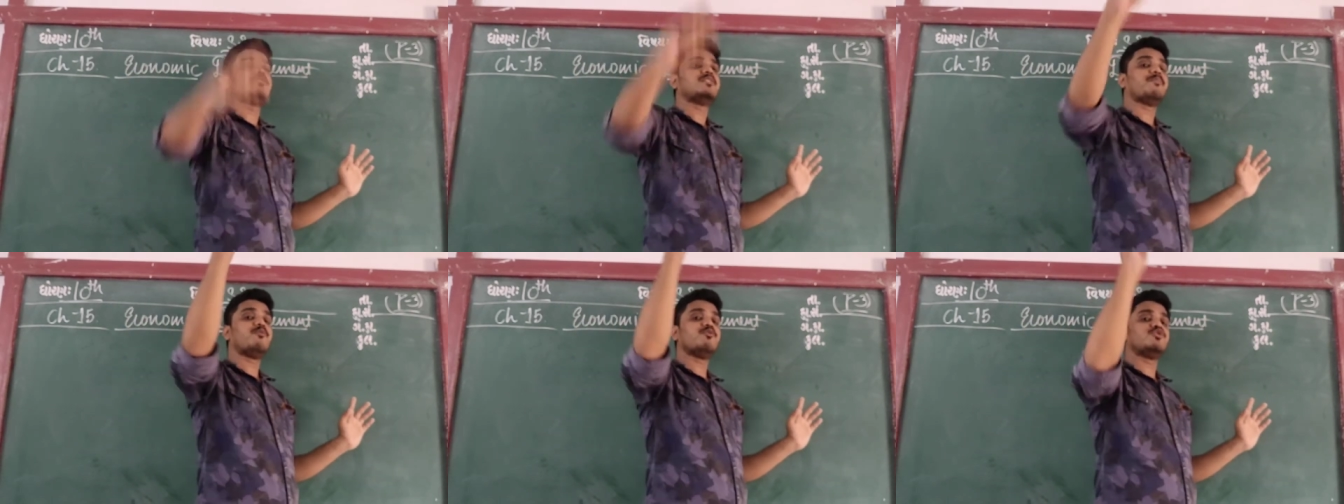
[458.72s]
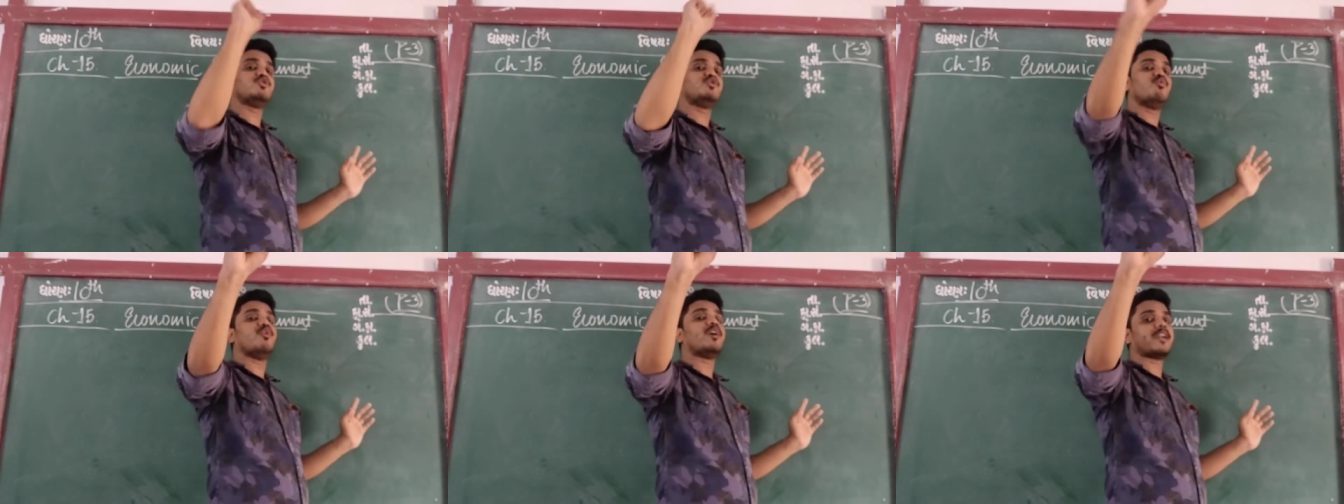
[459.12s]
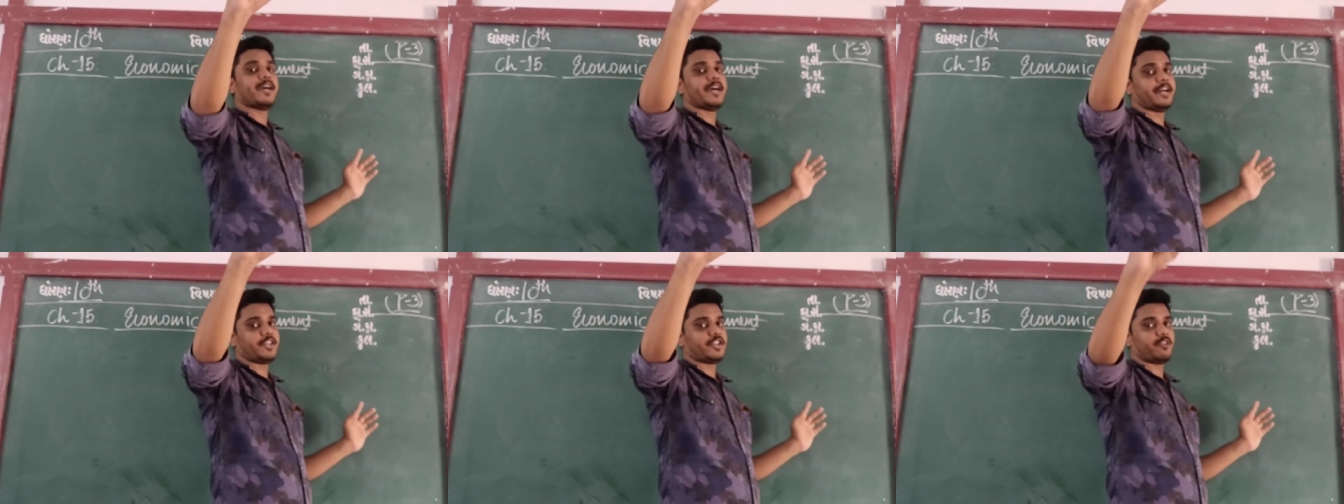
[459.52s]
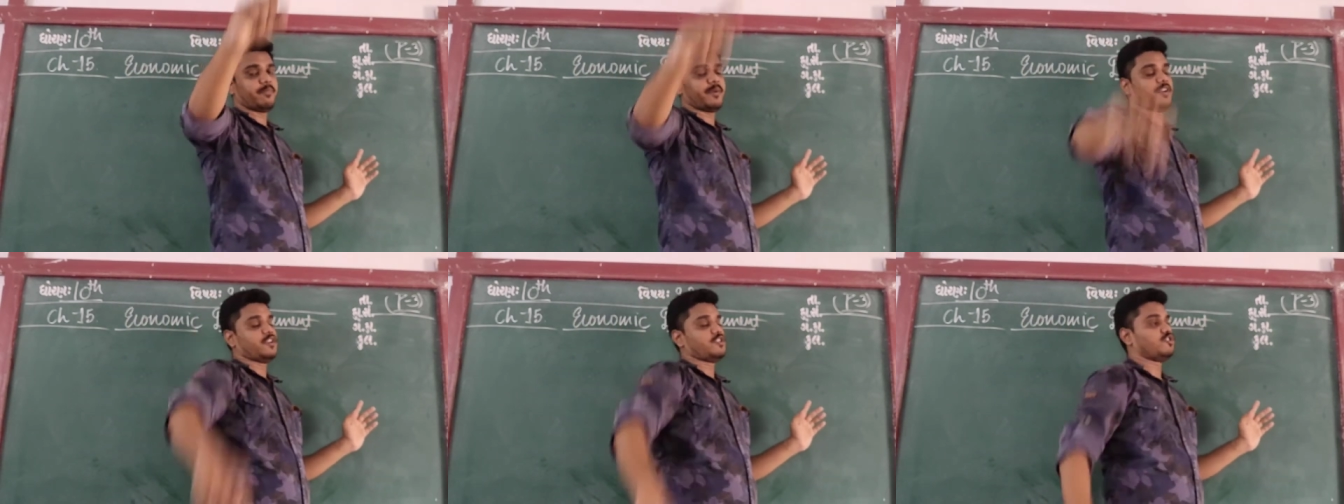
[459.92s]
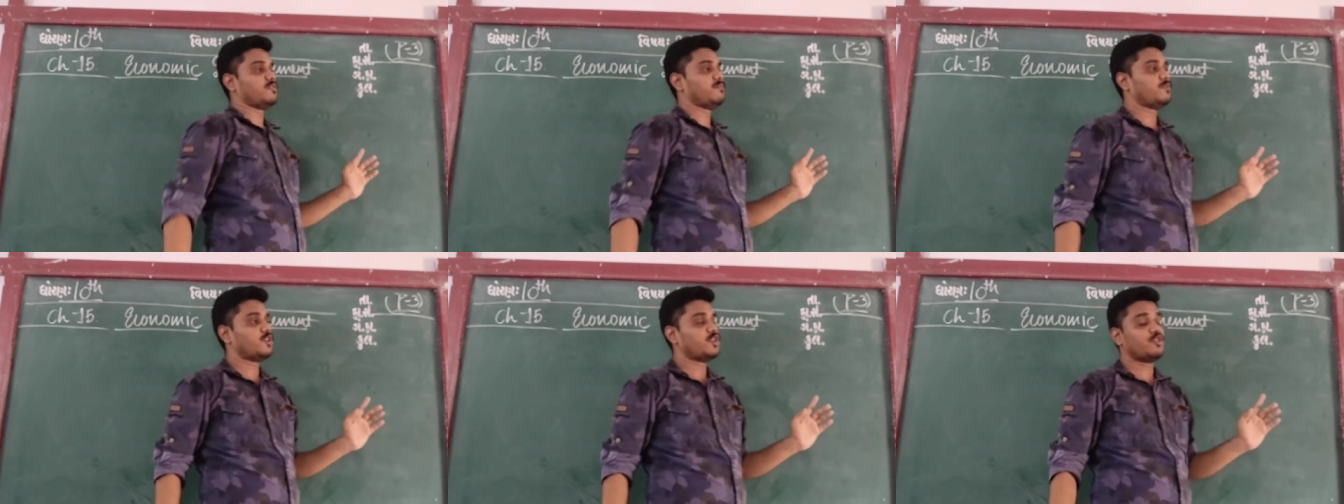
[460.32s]
Suppose you are an entrepreneur.
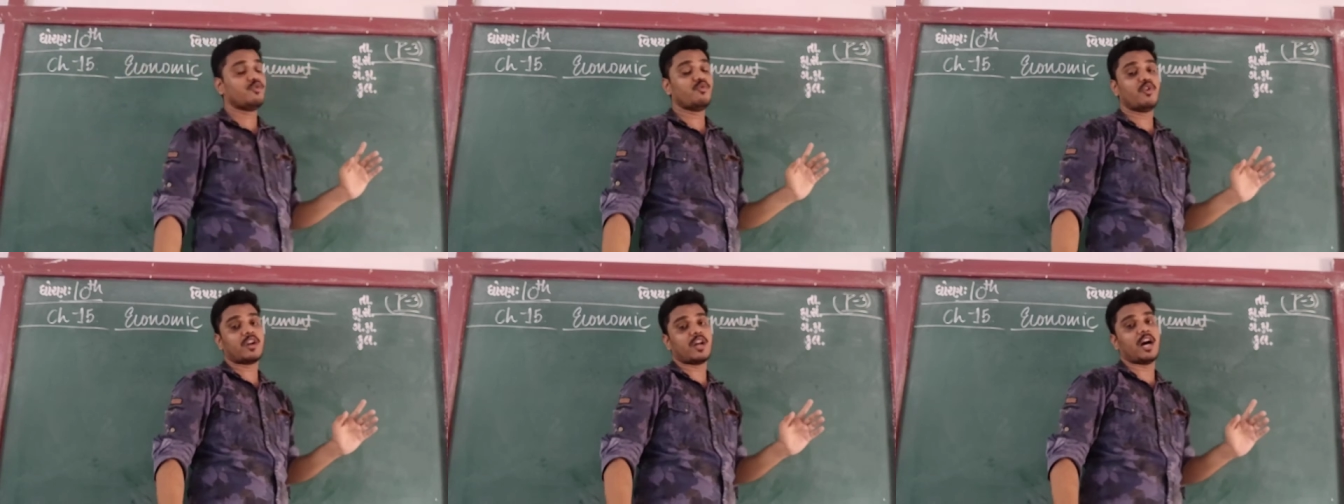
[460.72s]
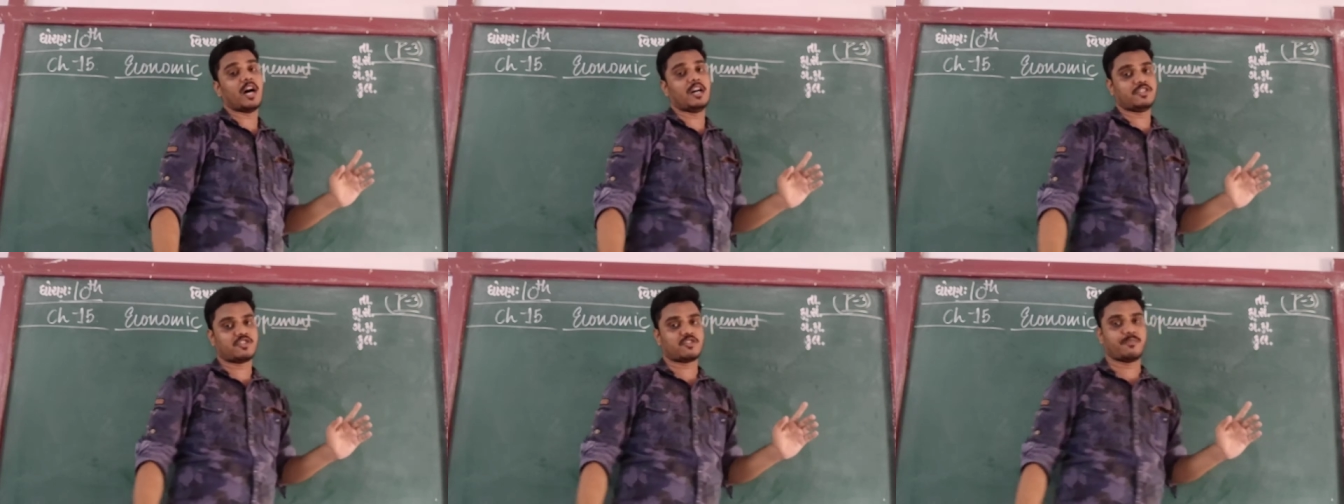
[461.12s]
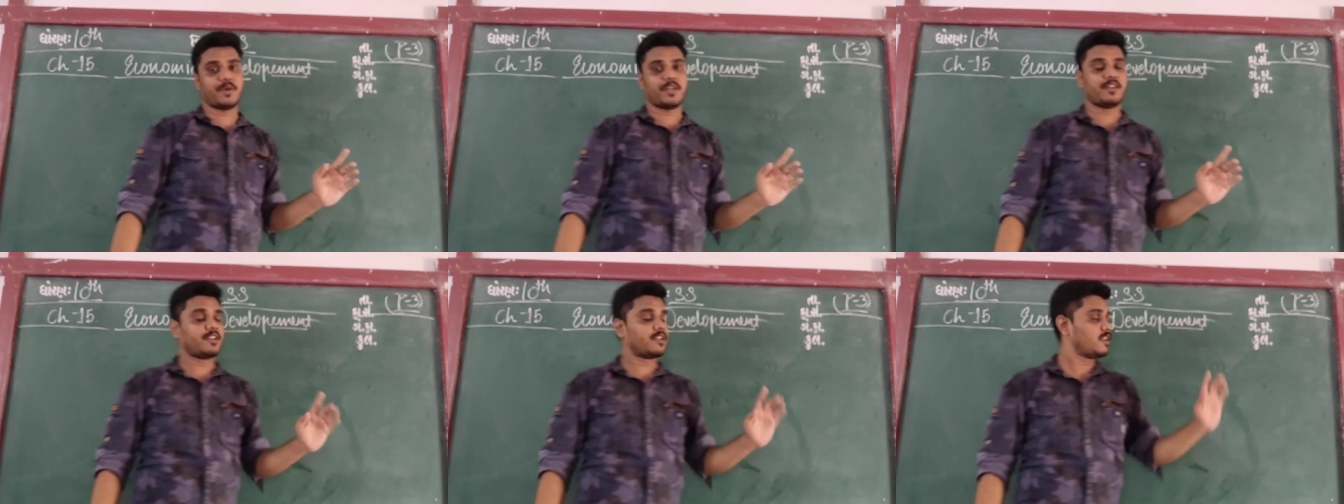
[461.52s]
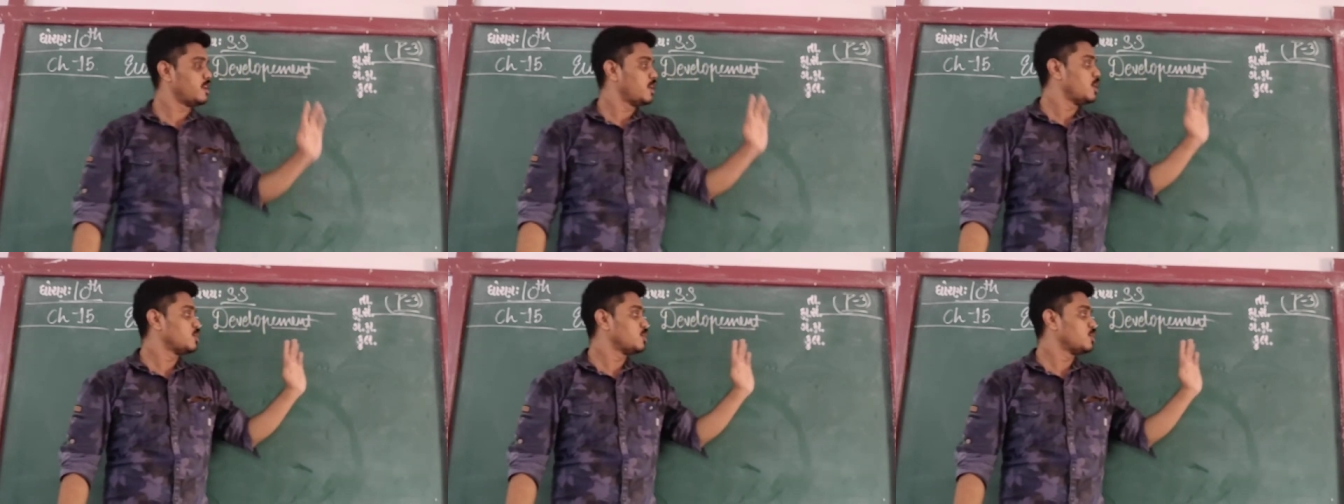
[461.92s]
You are an entrepreneur.